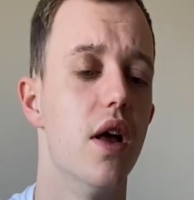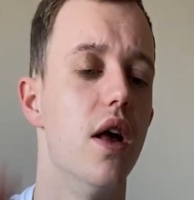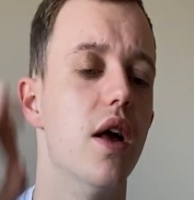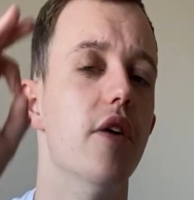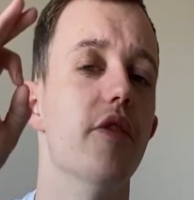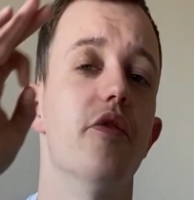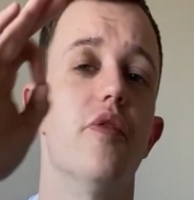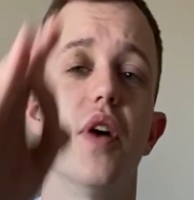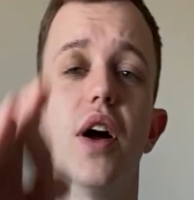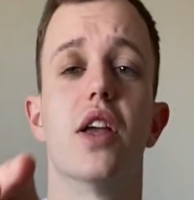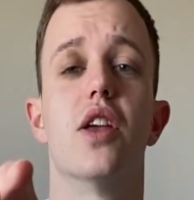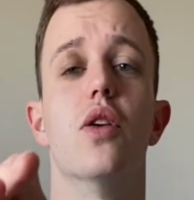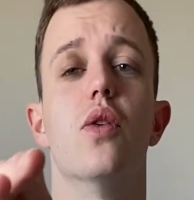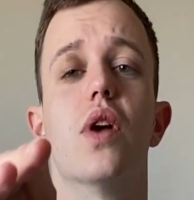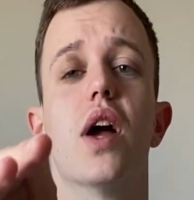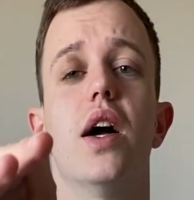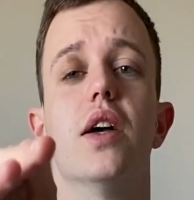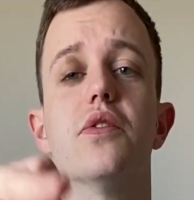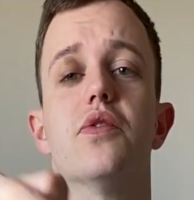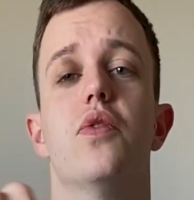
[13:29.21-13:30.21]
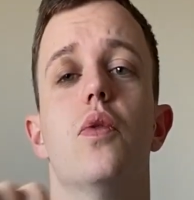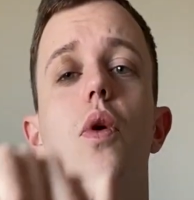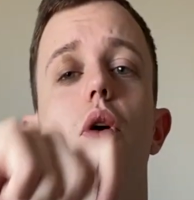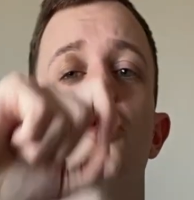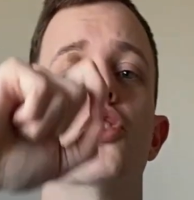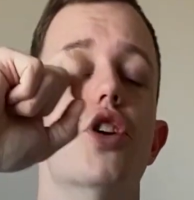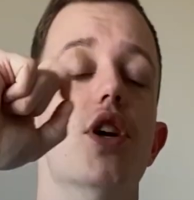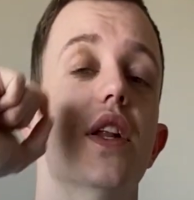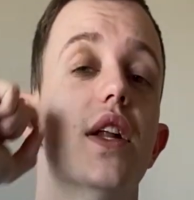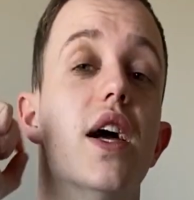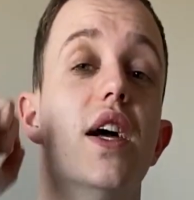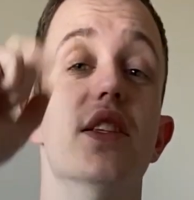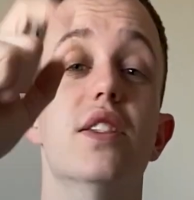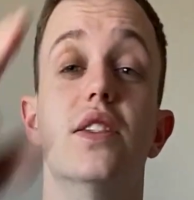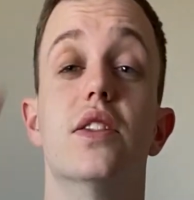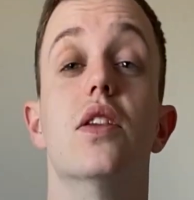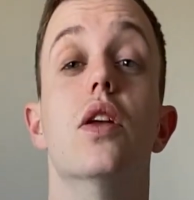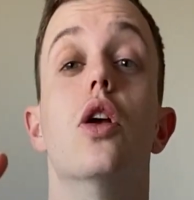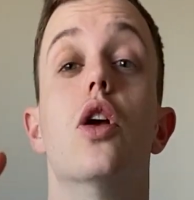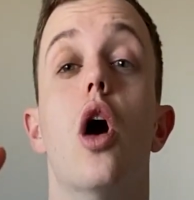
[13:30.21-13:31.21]
Thank you guys for watching, and
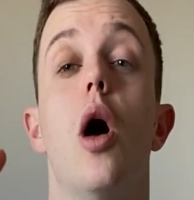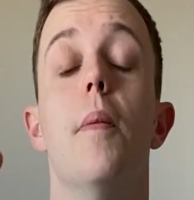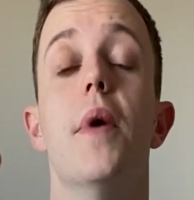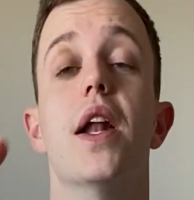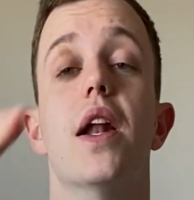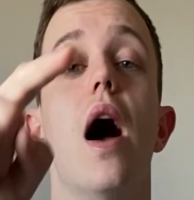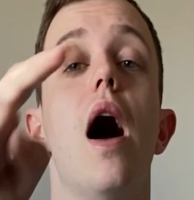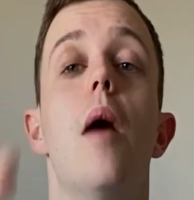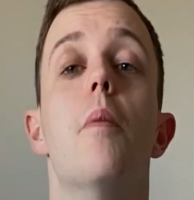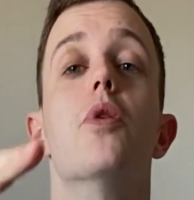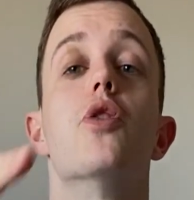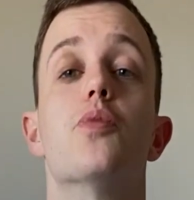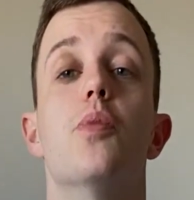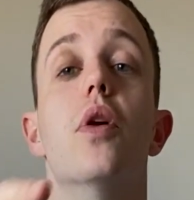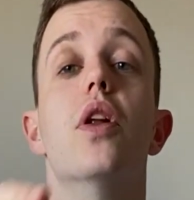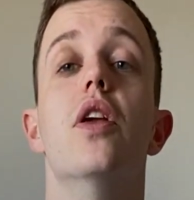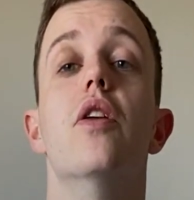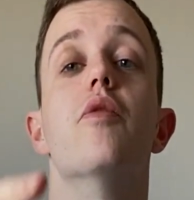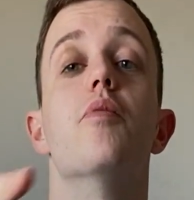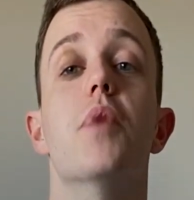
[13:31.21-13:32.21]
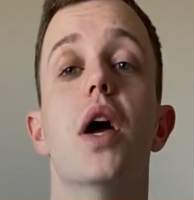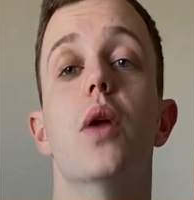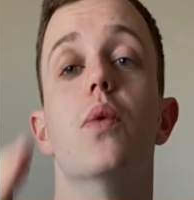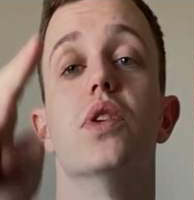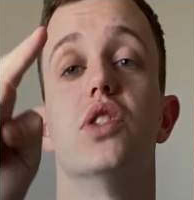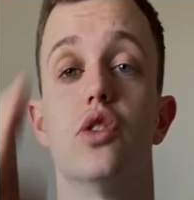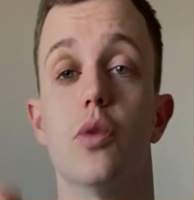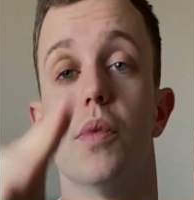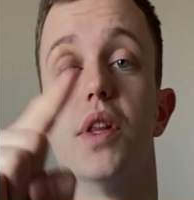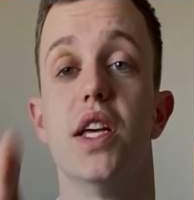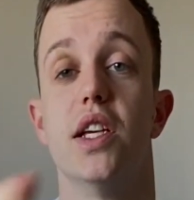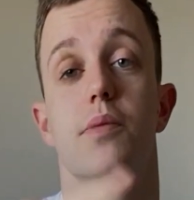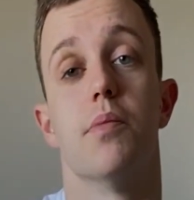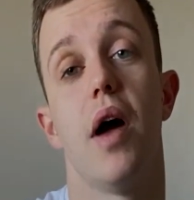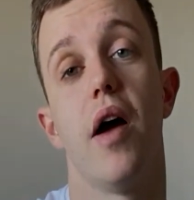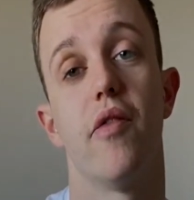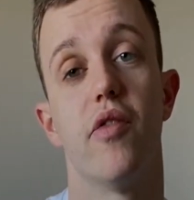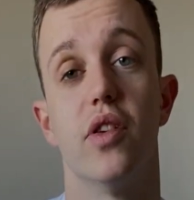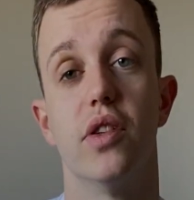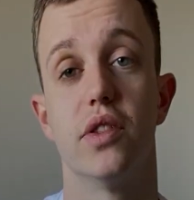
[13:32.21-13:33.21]
comment how much money you've made with some of these
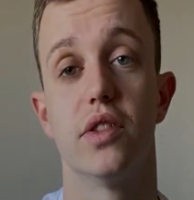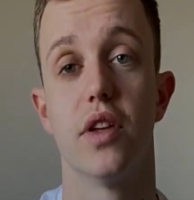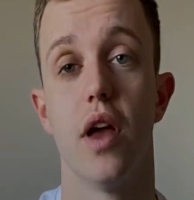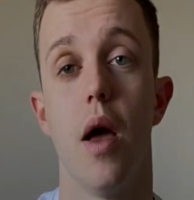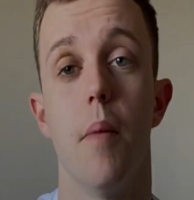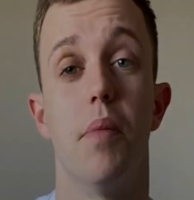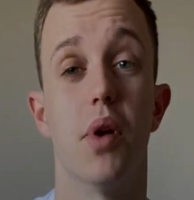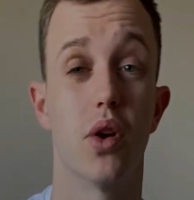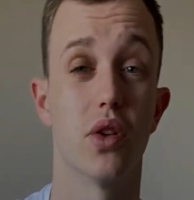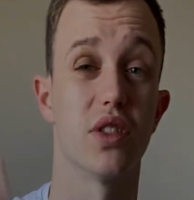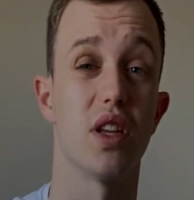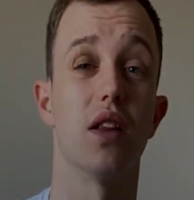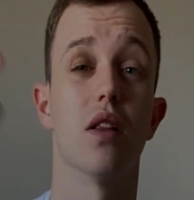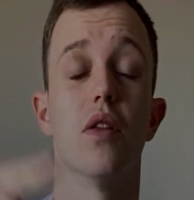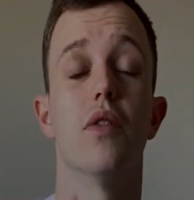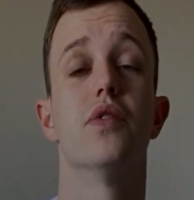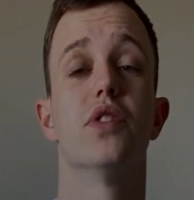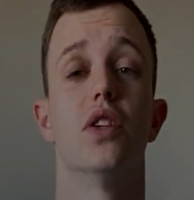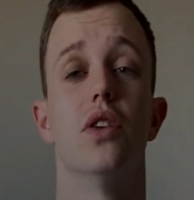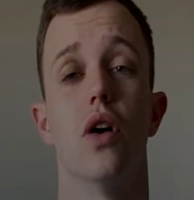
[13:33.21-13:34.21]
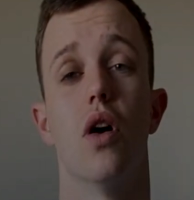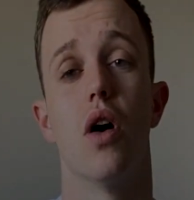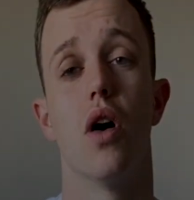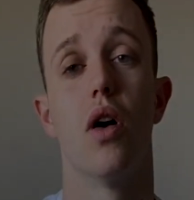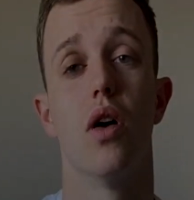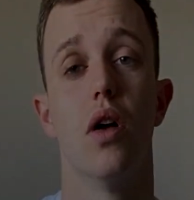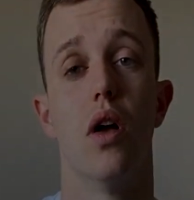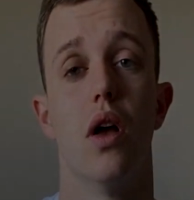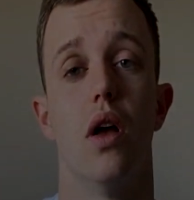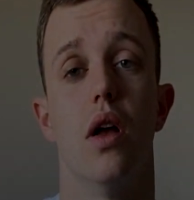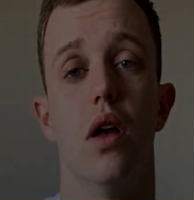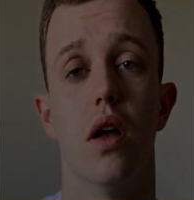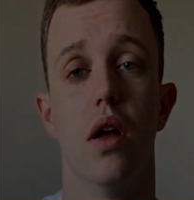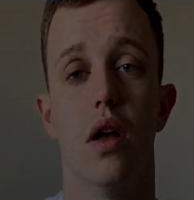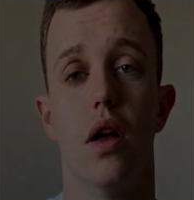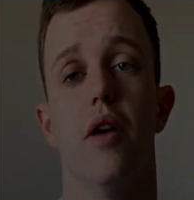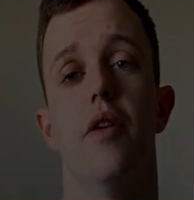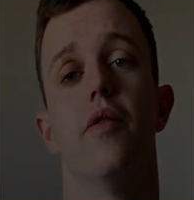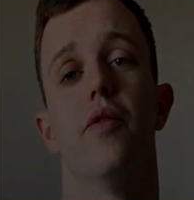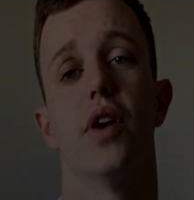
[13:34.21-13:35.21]
methods, because I'd love to know.
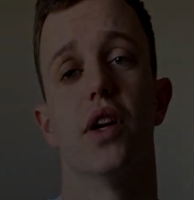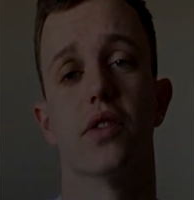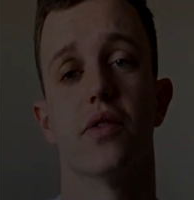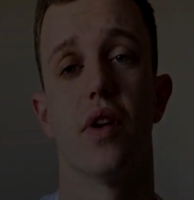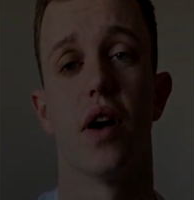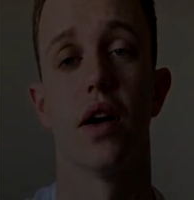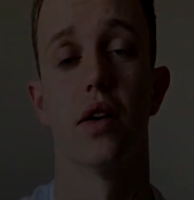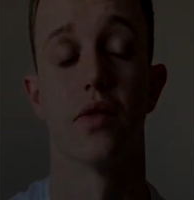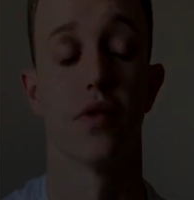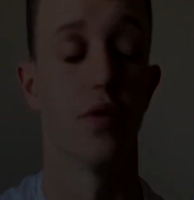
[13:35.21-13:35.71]
Thanks guys for